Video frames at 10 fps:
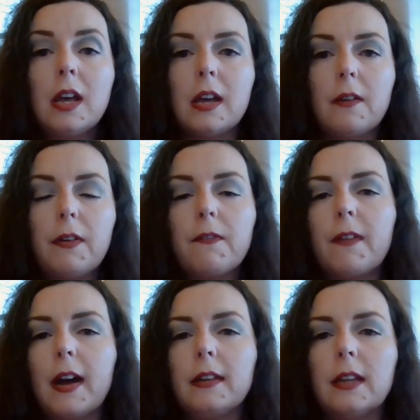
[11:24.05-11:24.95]
And if you
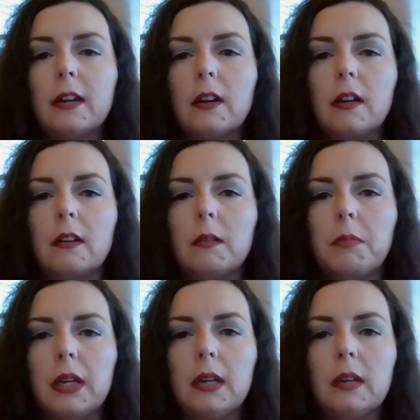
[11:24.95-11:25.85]
find that you're cooking
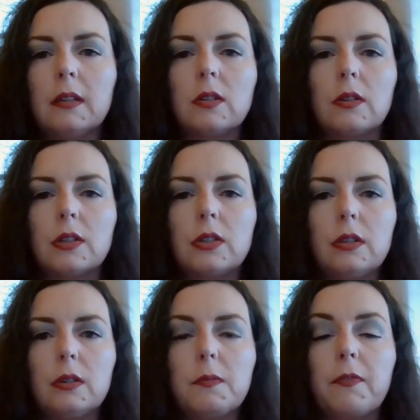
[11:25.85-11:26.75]
beans or a
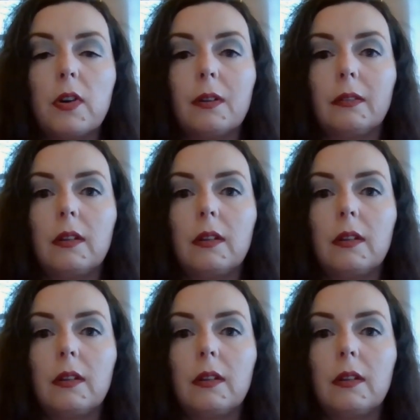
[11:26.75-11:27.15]
soup for a